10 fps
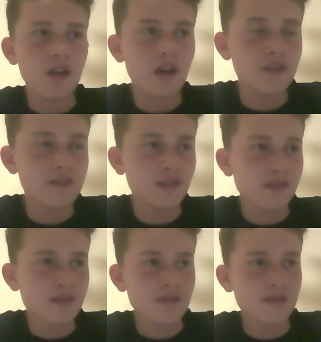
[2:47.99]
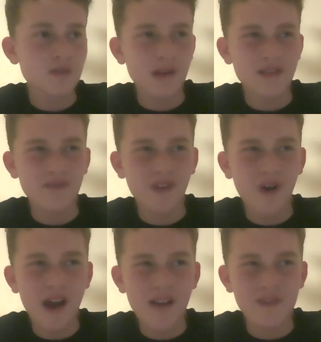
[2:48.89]
and there's like
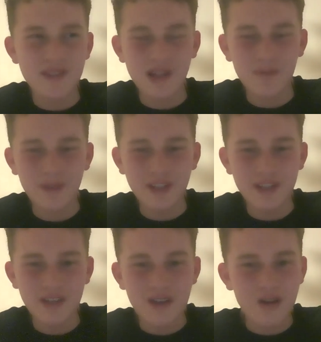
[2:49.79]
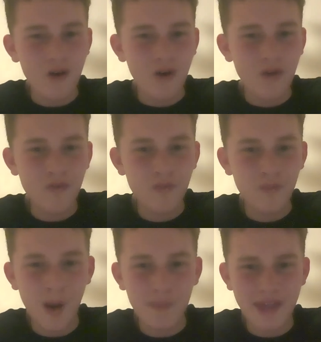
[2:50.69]
25 or something of
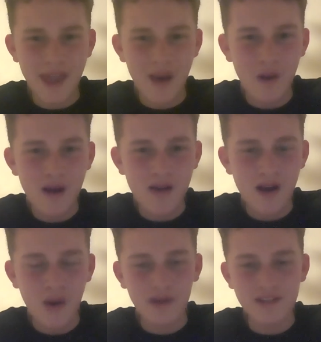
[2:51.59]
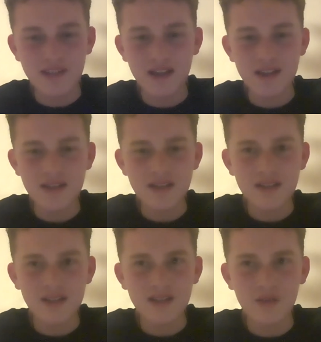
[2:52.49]
Puppy Hour, I want to say.
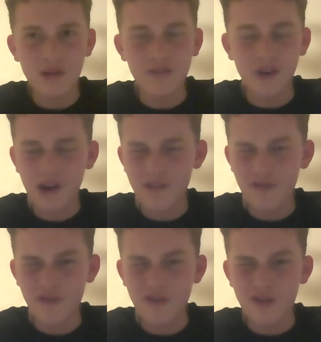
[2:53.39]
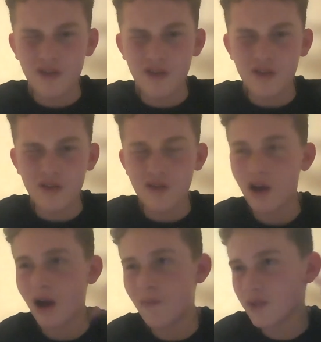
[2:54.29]
25.
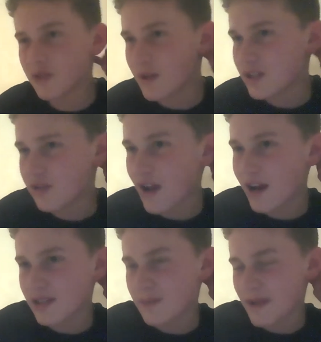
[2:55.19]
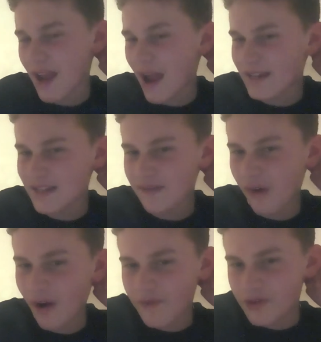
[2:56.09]
Which means it'd actually be
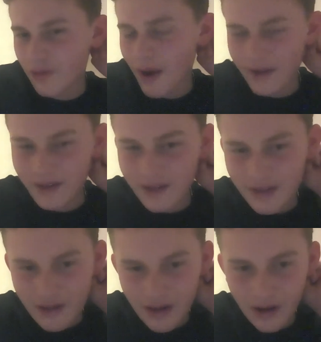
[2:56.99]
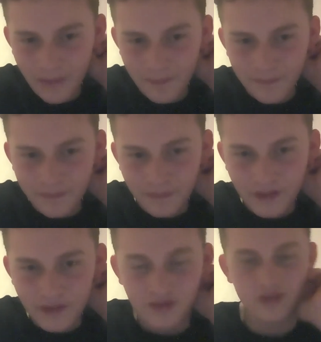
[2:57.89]
85 to rank.
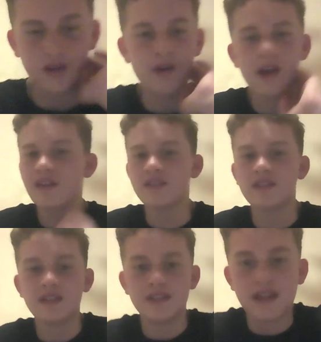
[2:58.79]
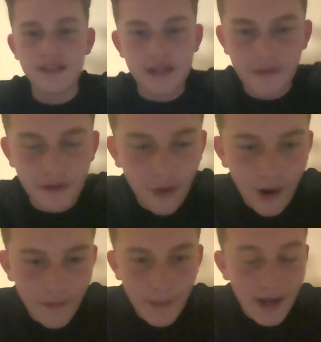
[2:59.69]
Sorry, I accidentally said
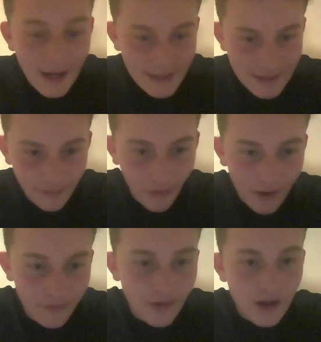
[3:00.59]
75. I meant 85.